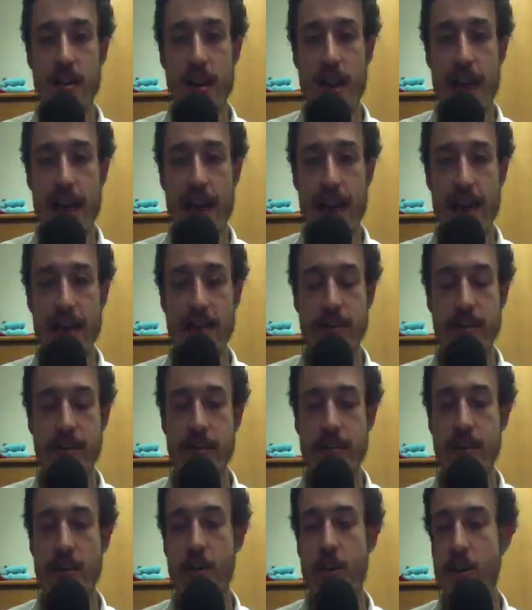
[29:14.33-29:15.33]
and
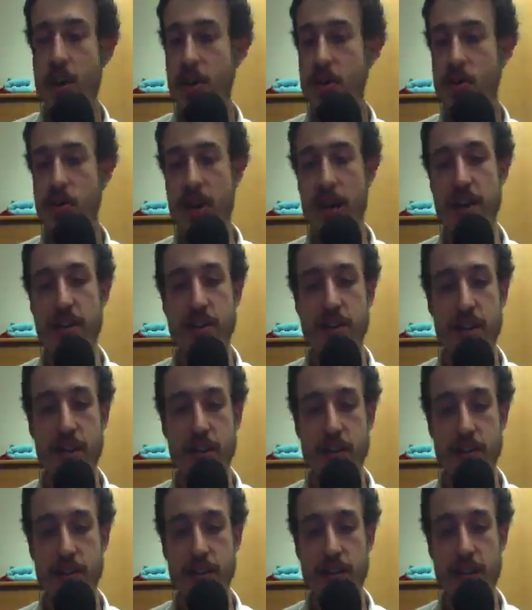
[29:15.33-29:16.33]
there are contracts
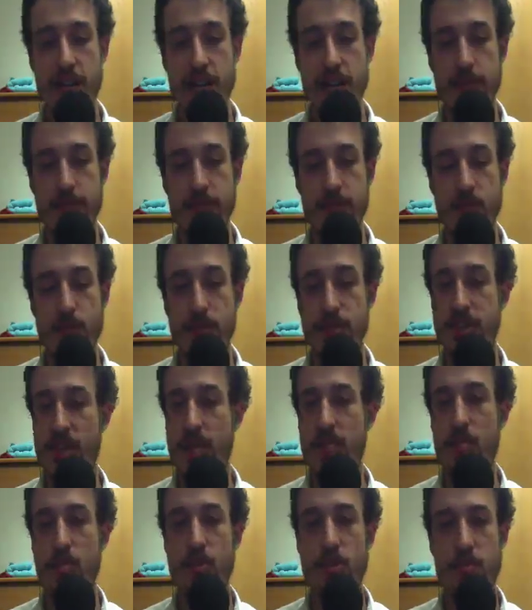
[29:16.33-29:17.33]
that uh,
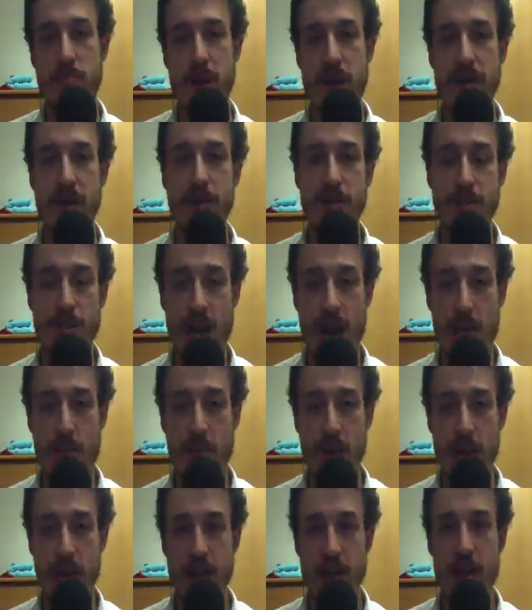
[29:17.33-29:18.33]
resemble dependent
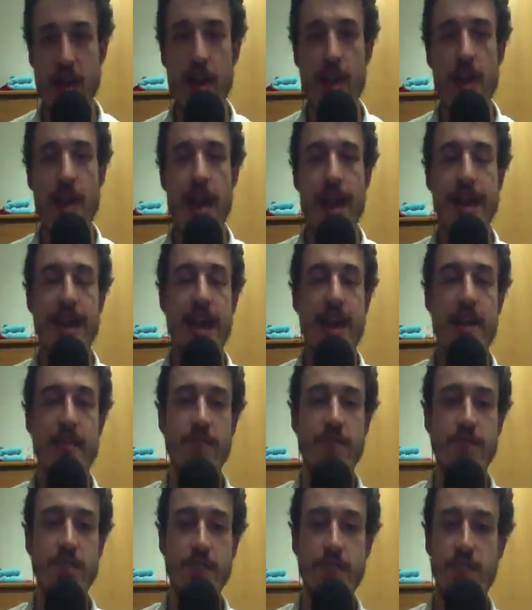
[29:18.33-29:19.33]
typing and have
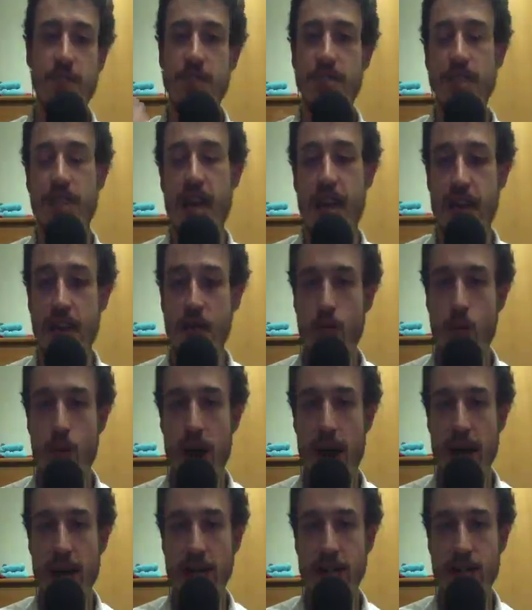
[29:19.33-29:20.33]
sophisticated
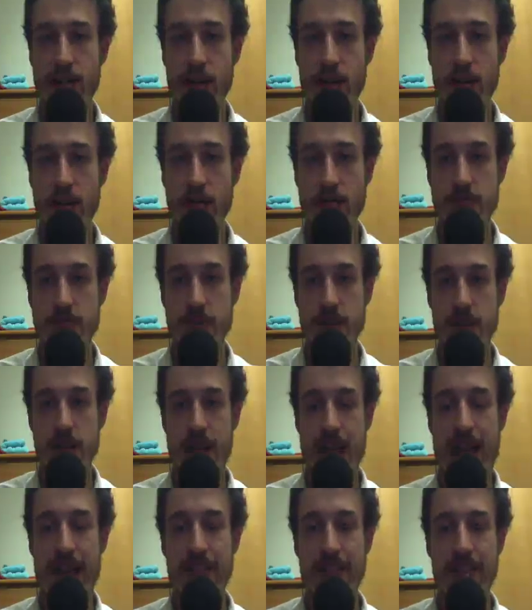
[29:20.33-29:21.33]
ways of uh,
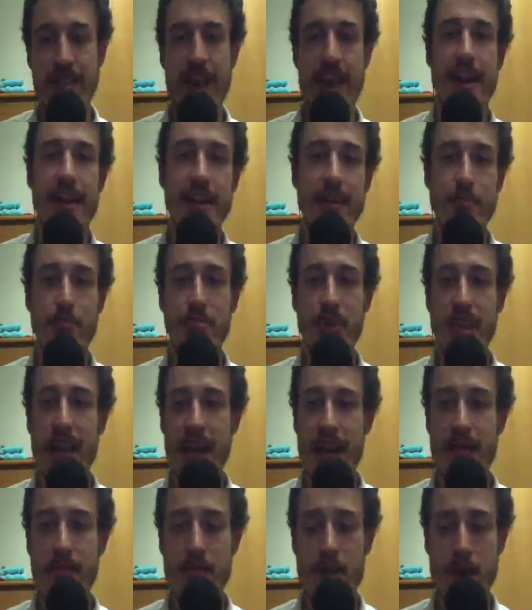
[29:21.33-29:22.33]
allocating
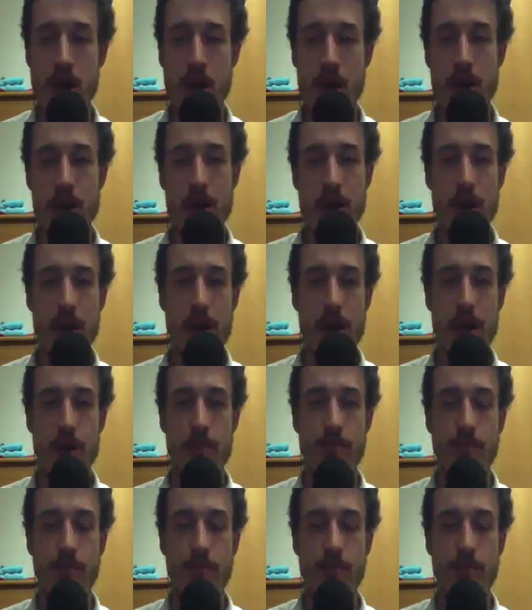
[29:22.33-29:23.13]
blame uh,